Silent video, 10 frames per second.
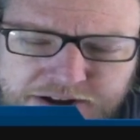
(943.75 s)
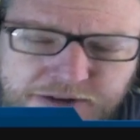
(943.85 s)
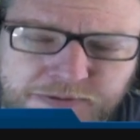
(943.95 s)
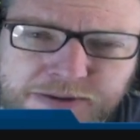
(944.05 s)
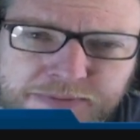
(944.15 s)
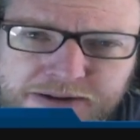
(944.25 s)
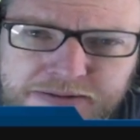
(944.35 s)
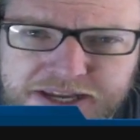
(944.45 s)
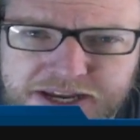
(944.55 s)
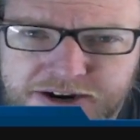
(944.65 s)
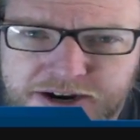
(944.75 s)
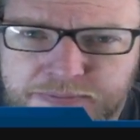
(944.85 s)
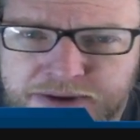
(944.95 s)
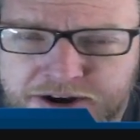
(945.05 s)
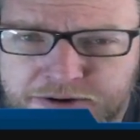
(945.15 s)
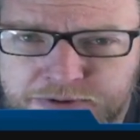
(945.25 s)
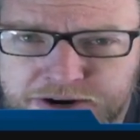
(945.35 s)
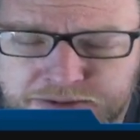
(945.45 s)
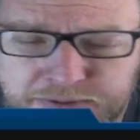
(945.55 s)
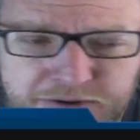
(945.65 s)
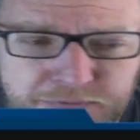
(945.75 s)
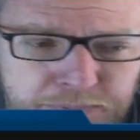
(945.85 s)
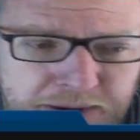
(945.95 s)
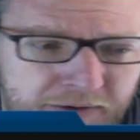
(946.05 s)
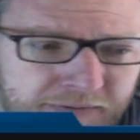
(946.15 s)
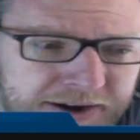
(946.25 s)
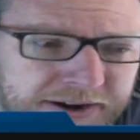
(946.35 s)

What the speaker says: I want to be able to hear it, but I don't want it to be overpowering.